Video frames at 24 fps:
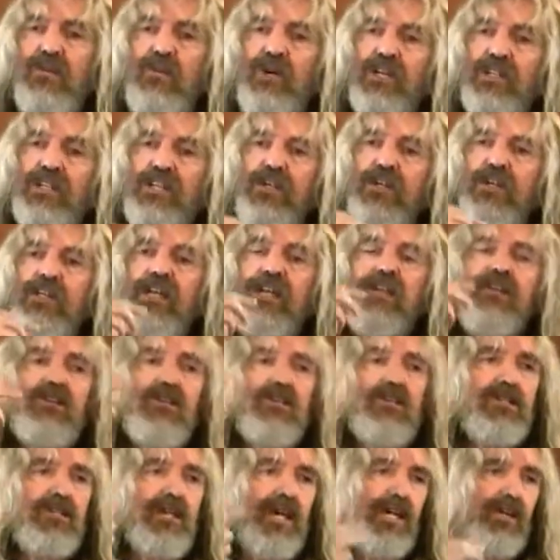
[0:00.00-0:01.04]
where they could
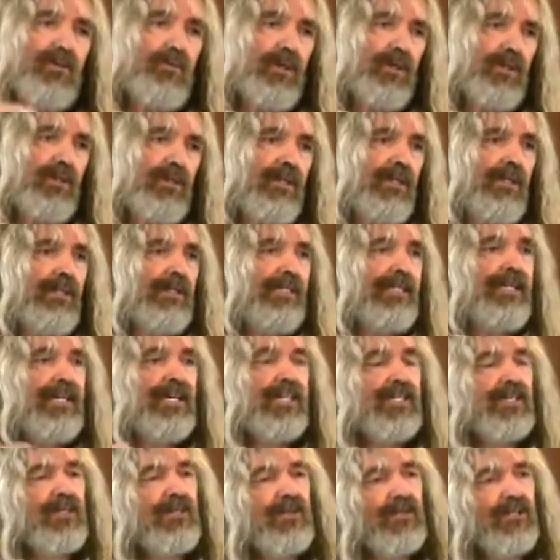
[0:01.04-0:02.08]
intersect with the
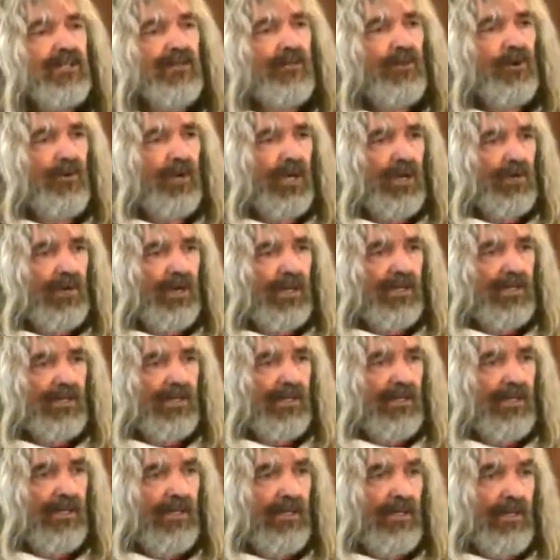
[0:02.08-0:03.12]
essence of who he was.
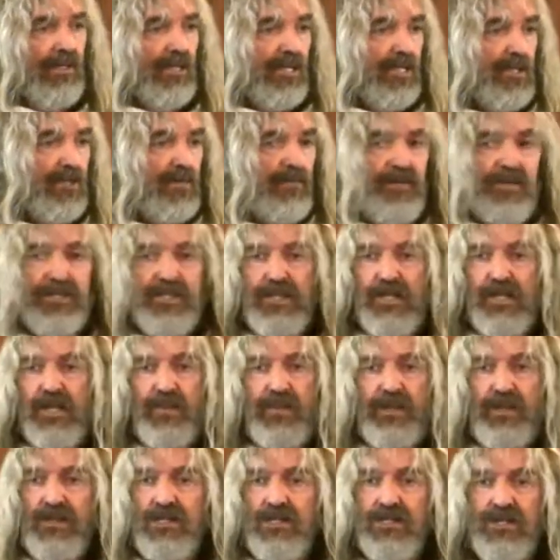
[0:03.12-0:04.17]
His physical
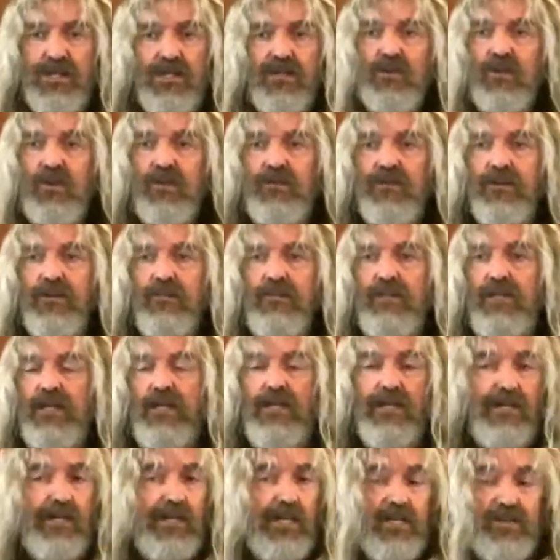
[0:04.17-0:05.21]
appearance didn't do it for him.
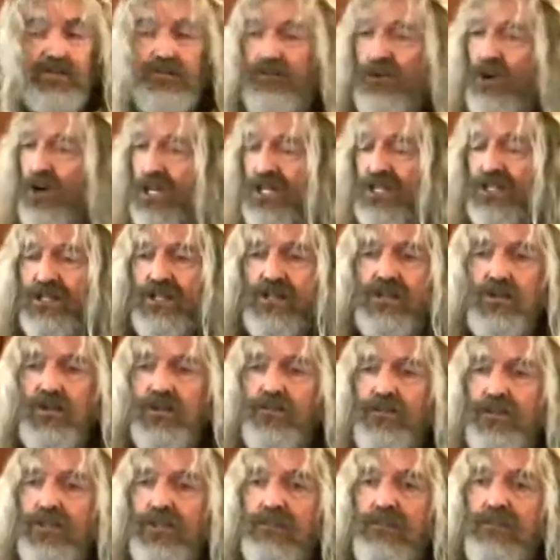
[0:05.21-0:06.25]
His voice didn't do it
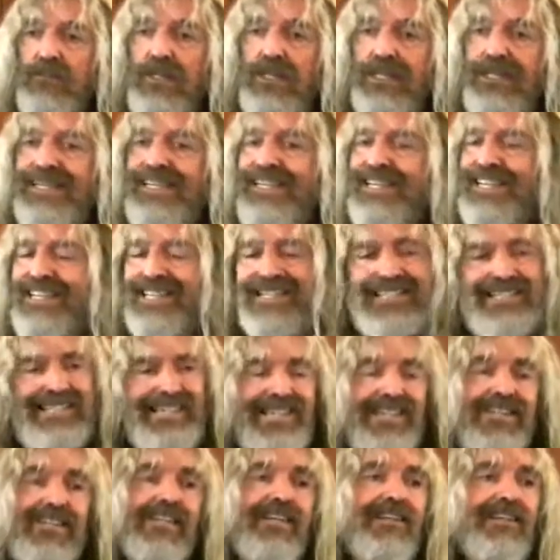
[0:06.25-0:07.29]
for them. His
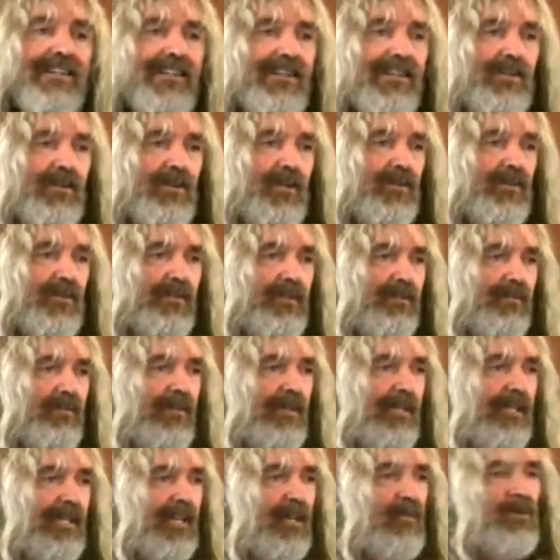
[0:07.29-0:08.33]
teaching didn't do it for them.
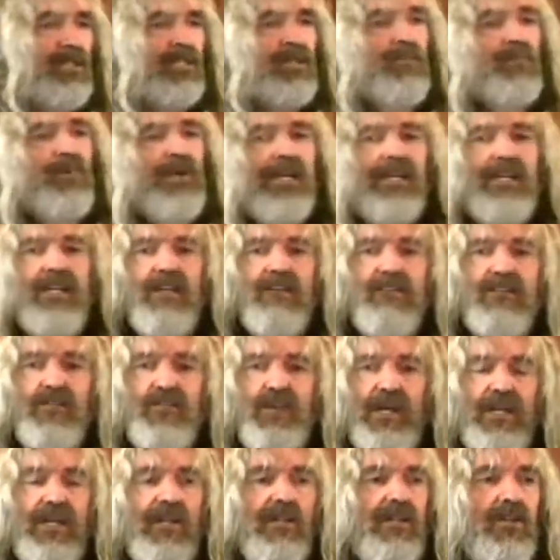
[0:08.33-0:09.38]
It was the breaking of the
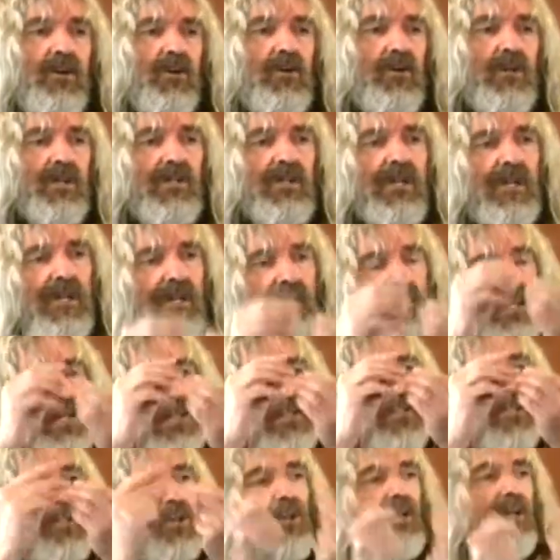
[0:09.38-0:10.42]
bread in the Eucharist that
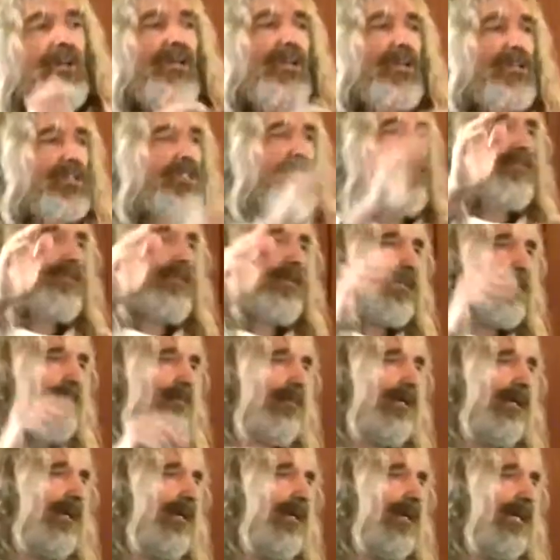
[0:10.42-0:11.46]
suddenly shifted them
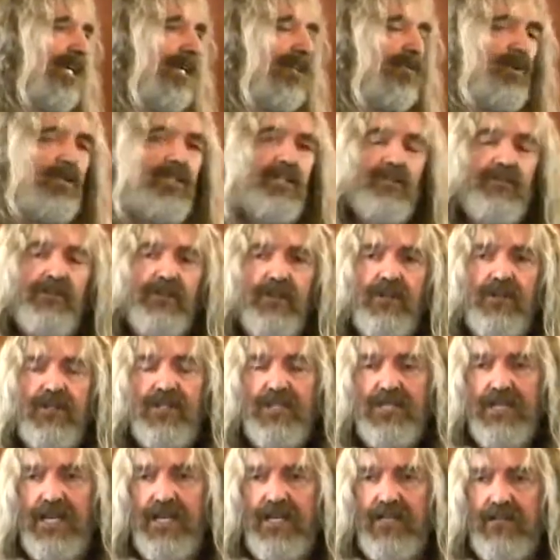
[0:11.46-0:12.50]
into a different
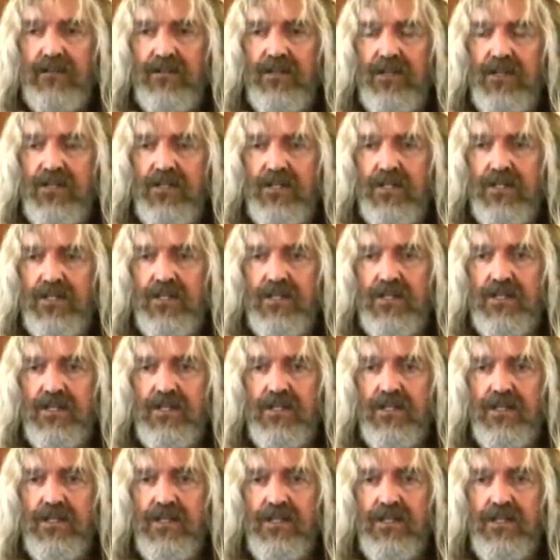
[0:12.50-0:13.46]
state of consciousness.